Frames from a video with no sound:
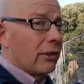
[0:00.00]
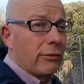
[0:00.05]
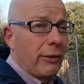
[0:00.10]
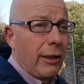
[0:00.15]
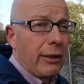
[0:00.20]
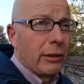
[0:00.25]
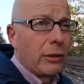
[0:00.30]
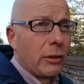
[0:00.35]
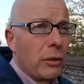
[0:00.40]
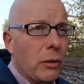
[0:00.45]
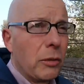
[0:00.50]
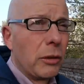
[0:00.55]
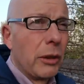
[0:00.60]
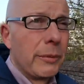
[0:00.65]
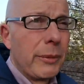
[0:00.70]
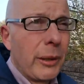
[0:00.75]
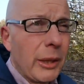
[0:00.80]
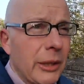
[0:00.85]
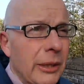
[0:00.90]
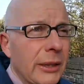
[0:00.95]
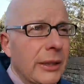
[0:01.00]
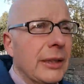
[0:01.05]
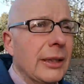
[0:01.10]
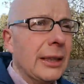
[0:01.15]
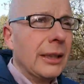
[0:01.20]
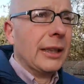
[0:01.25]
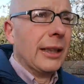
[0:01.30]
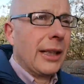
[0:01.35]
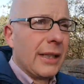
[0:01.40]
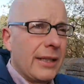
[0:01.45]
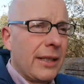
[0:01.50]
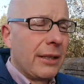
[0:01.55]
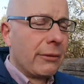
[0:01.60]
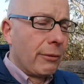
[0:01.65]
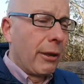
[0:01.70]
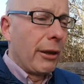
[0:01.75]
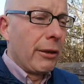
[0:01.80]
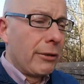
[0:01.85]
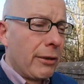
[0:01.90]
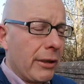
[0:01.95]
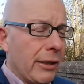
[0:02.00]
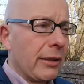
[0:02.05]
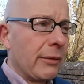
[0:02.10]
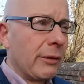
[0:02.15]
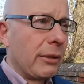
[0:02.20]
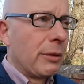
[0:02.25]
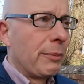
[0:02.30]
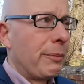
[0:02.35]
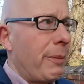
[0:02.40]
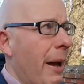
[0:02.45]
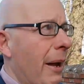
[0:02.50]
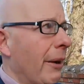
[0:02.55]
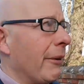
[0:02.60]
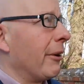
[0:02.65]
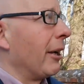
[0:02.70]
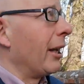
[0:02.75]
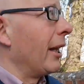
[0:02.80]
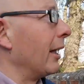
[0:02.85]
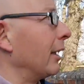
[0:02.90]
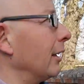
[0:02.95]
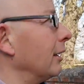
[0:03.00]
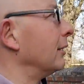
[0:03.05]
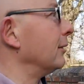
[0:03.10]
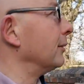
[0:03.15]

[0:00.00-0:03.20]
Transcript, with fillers: around the corner, but it's the road that was parallel